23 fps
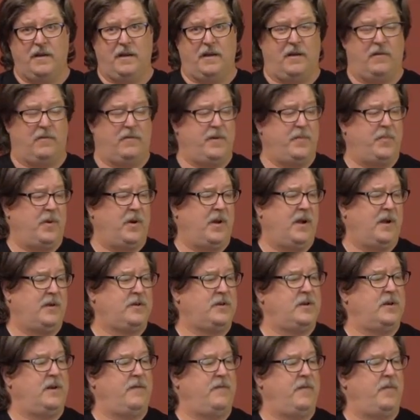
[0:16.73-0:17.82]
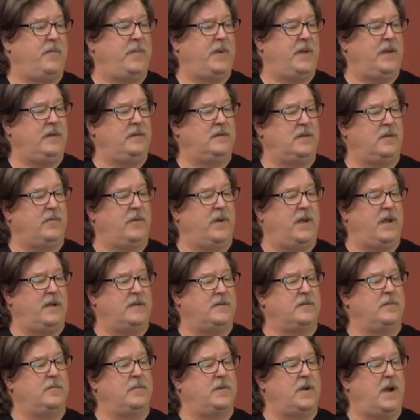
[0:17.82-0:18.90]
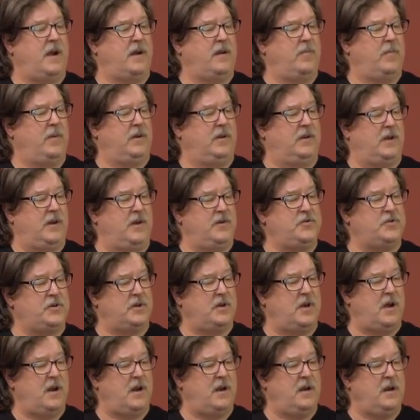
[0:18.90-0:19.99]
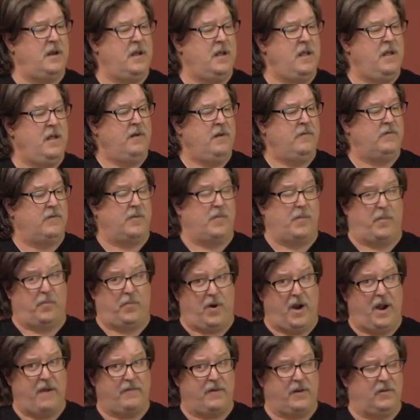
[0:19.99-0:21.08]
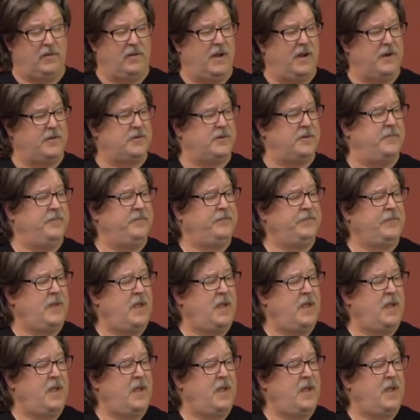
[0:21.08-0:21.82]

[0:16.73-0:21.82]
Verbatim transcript: a uh, reproduction of a piece that we had some documentation on from a private collection.